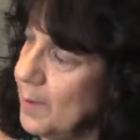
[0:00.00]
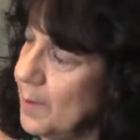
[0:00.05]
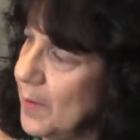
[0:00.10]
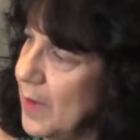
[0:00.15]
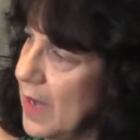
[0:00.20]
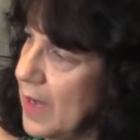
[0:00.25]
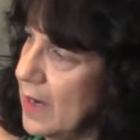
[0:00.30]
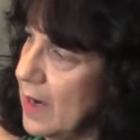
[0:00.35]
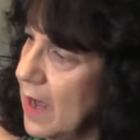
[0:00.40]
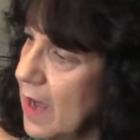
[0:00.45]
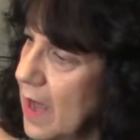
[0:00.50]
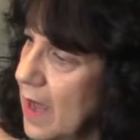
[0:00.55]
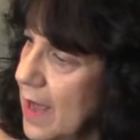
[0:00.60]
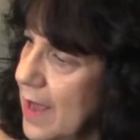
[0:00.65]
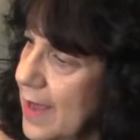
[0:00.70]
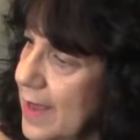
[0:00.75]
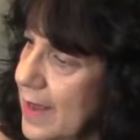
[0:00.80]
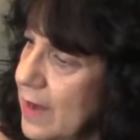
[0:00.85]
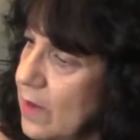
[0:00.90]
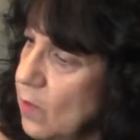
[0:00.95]
but
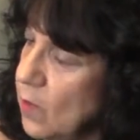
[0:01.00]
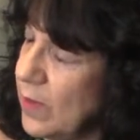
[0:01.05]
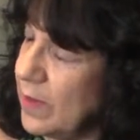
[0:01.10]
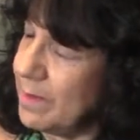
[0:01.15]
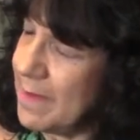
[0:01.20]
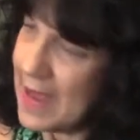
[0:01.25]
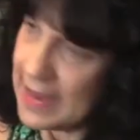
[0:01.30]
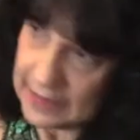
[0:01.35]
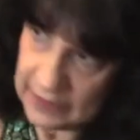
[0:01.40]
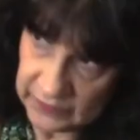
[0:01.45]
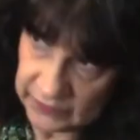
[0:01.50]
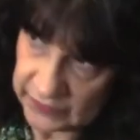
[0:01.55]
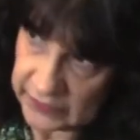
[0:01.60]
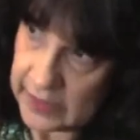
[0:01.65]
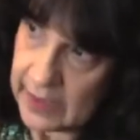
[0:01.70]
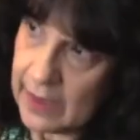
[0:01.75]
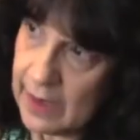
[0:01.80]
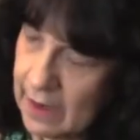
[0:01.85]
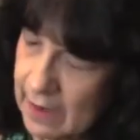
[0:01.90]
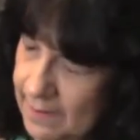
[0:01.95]
when managed
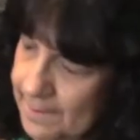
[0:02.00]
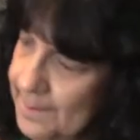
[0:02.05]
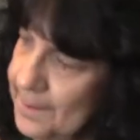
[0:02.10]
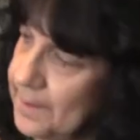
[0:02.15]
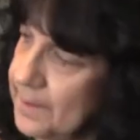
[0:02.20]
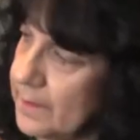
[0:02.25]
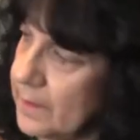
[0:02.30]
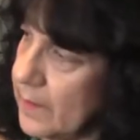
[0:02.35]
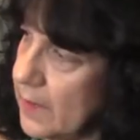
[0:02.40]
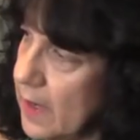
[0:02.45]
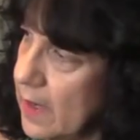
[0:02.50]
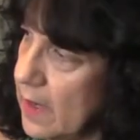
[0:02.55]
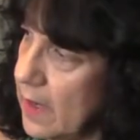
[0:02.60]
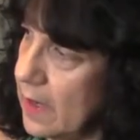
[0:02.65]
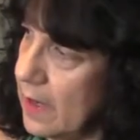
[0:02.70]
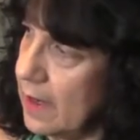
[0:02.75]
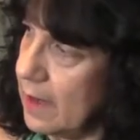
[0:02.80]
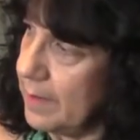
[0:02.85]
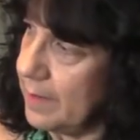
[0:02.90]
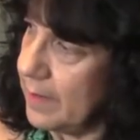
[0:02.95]
care
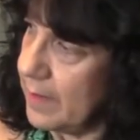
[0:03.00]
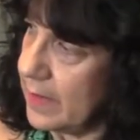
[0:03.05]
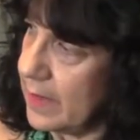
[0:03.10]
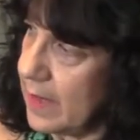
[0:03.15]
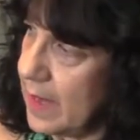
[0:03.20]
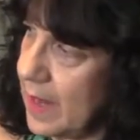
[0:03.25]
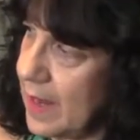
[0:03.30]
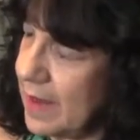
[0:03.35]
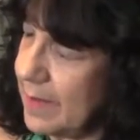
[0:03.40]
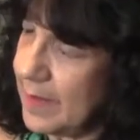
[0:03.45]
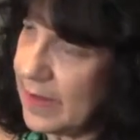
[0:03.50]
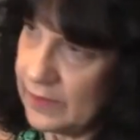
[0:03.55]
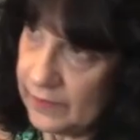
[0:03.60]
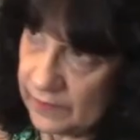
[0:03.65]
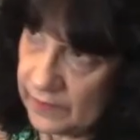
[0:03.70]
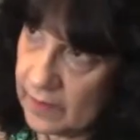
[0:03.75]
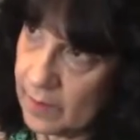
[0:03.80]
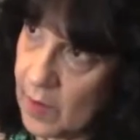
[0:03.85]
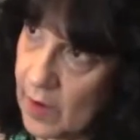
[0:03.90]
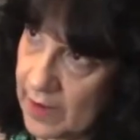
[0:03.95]
came
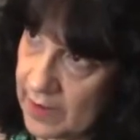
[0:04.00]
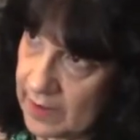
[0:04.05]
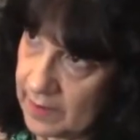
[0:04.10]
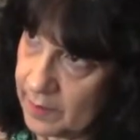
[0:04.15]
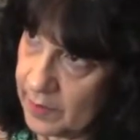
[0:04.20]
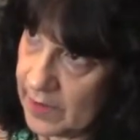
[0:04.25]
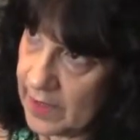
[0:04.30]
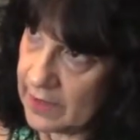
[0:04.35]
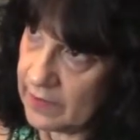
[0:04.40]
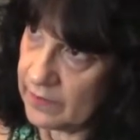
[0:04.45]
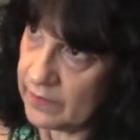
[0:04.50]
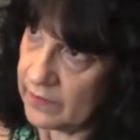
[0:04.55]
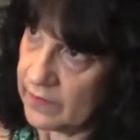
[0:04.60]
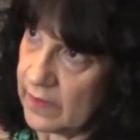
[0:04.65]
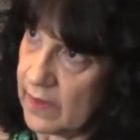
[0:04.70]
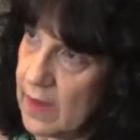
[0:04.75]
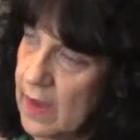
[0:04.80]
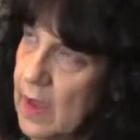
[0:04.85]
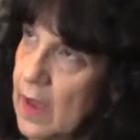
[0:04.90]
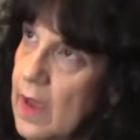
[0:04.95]
into the marketplace,
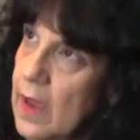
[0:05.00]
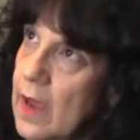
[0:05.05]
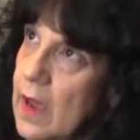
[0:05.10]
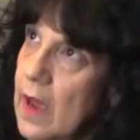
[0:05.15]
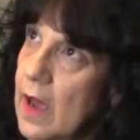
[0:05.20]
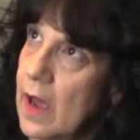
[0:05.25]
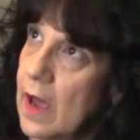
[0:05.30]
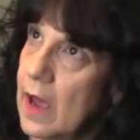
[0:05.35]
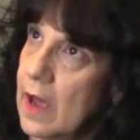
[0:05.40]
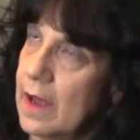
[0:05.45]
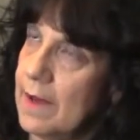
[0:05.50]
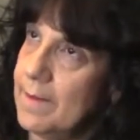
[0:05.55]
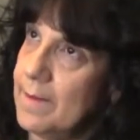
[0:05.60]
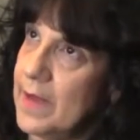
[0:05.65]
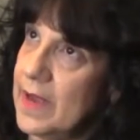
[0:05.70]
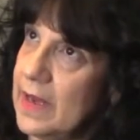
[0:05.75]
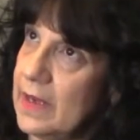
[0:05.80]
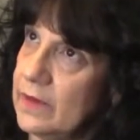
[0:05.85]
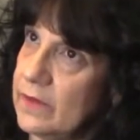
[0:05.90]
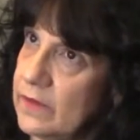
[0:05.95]

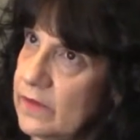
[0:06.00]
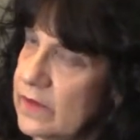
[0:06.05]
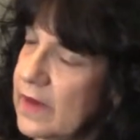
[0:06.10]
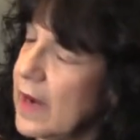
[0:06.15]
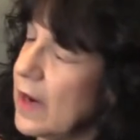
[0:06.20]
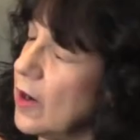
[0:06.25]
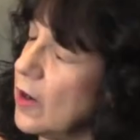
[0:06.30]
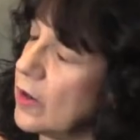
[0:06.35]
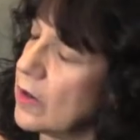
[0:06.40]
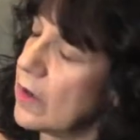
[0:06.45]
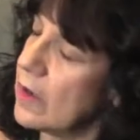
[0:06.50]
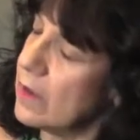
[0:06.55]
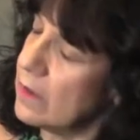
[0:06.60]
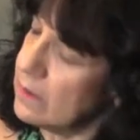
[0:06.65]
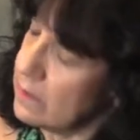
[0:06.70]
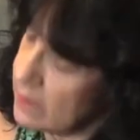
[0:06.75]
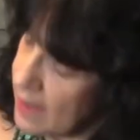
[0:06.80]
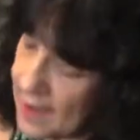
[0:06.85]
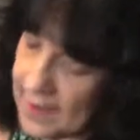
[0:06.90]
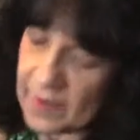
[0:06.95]
it scared a
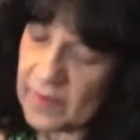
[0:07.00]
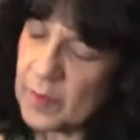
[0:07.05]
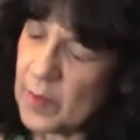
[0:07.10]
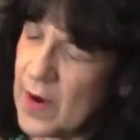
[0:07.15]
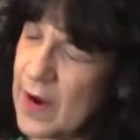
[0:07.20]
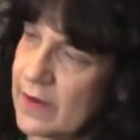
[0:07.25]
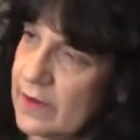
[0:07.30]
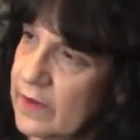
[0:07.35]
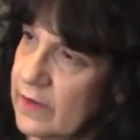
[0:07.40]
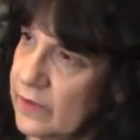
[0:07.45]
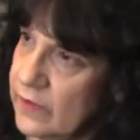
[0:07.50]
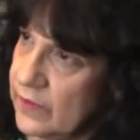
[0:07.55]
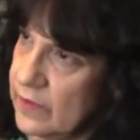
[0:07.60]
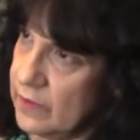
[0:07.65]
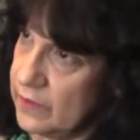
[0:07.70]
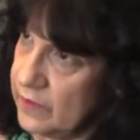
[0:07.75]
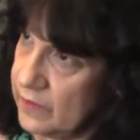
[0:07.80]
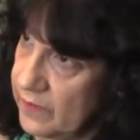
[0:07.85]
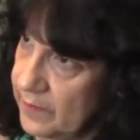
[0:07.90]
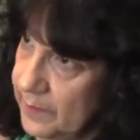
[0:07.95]
lot of
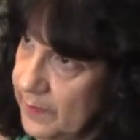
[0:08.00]
practitioners.